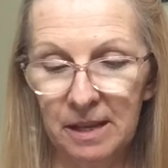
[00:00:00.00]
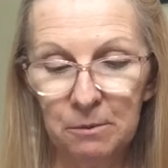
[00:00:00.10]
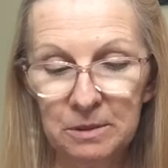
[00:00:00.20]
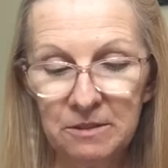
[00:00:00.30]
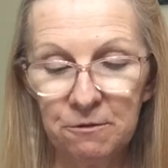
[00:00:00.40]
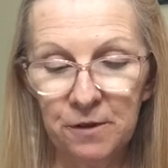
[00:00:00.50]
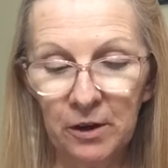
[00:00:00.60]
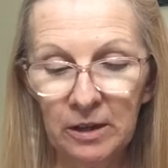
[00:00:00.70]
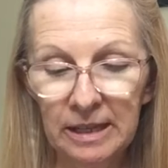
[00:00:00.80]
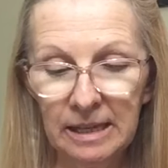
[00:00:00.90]
It was a
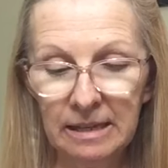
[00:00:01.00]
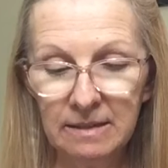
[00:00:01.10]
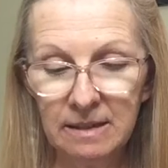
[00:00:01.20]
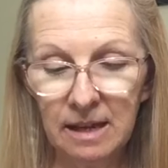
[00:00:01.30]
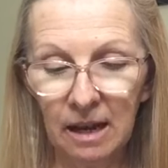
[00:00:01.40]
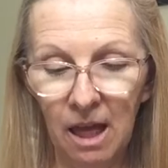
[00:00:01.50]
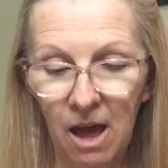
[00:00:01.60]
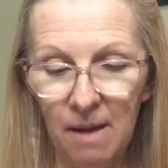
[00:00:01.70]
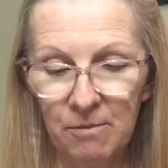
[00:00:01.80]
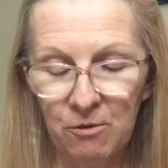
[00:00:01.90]
fairly easy
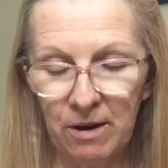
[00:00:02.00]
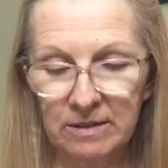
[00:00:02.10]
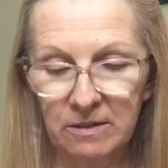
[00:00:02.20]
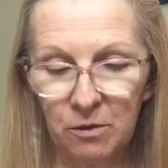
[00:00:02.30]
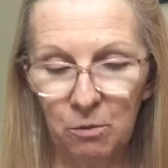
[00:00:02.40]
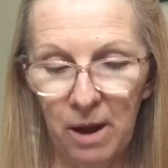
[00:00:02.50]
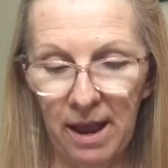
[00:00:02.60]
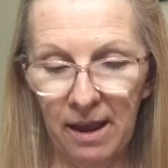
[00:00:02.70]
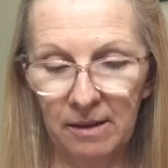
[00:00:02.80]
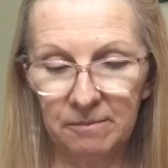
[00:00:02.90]
climb the rest of the
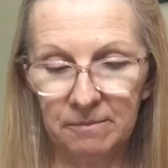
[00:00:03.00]
way.